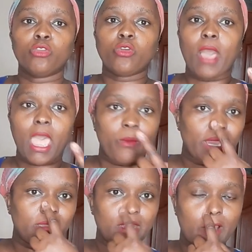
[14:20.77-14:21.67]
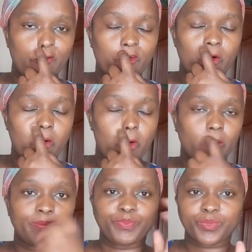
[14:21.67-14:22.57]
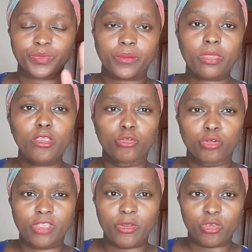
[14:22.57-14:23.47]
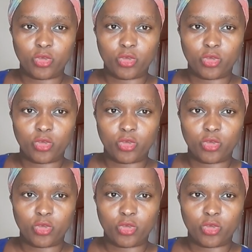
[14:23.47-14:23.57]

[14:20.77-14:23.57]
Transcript: So I went there for grocery